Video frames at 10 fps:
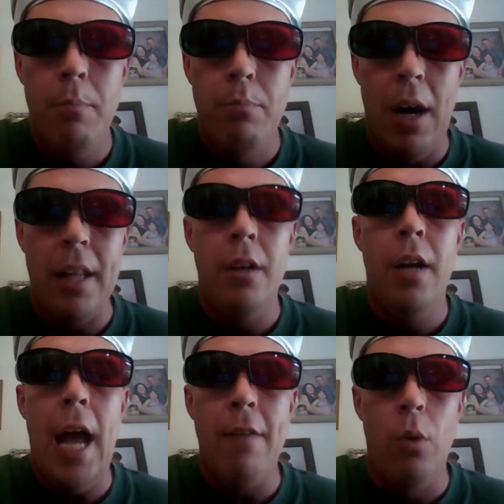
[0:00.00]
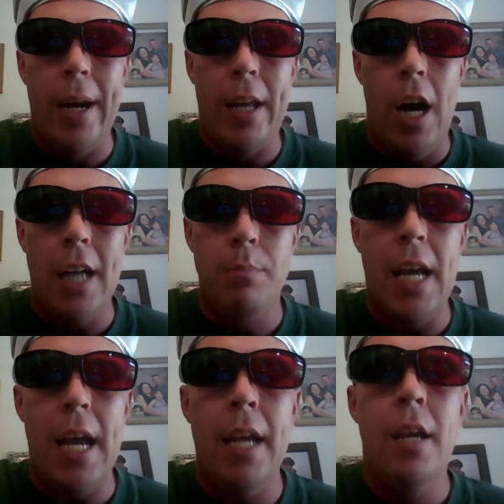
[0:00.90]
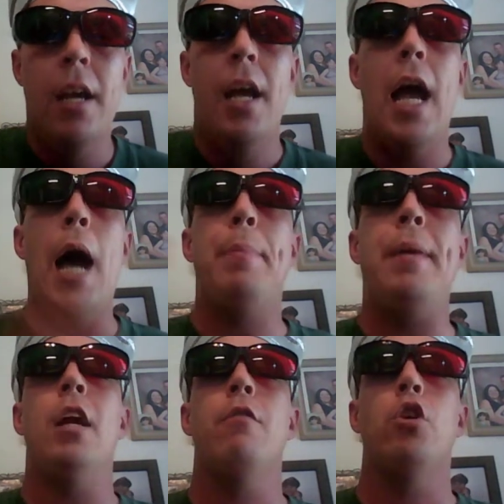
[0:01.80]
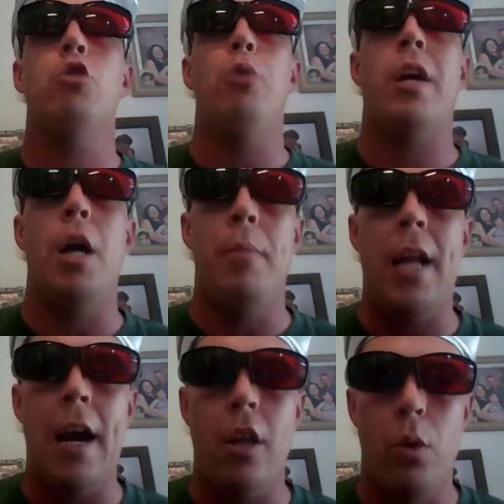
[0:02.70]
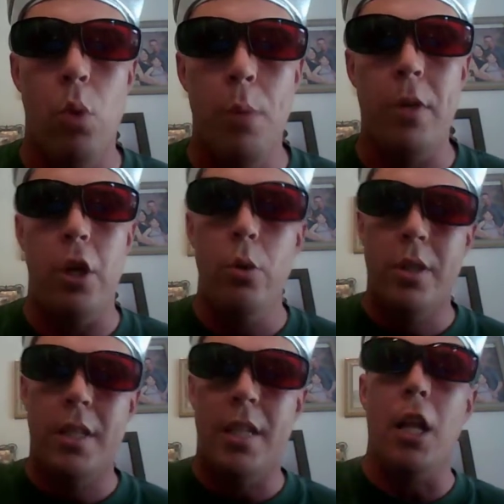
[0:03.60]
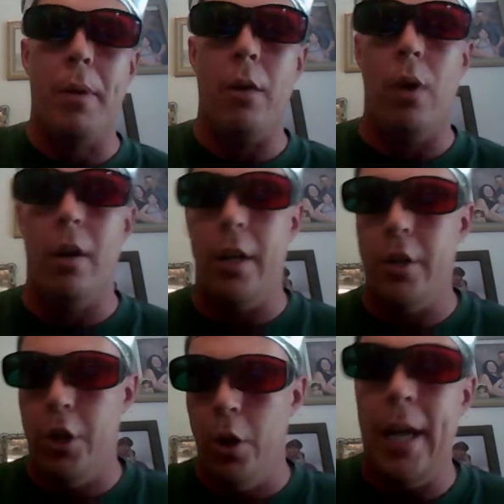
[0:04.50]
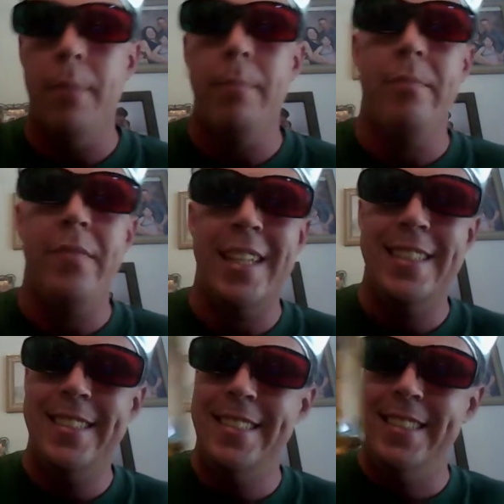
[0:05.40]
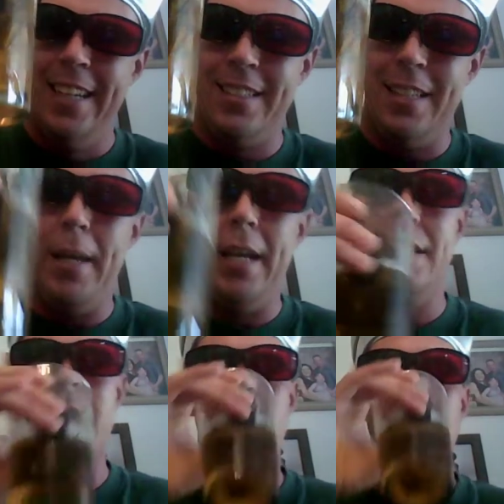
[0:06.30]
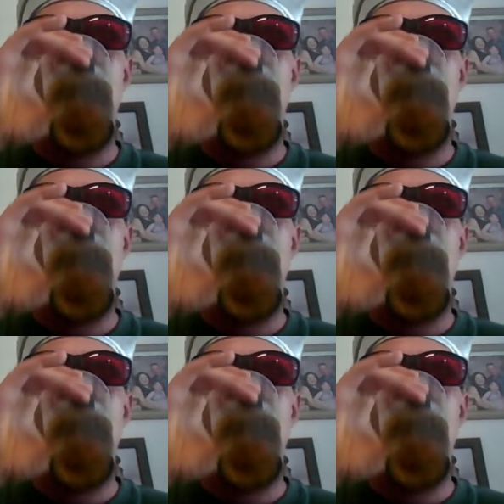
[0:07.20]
brother, have a wicked awesome day. Happy anniversary of coming out of the womb to you. Celebrate well and enjoy. Cheers and beers.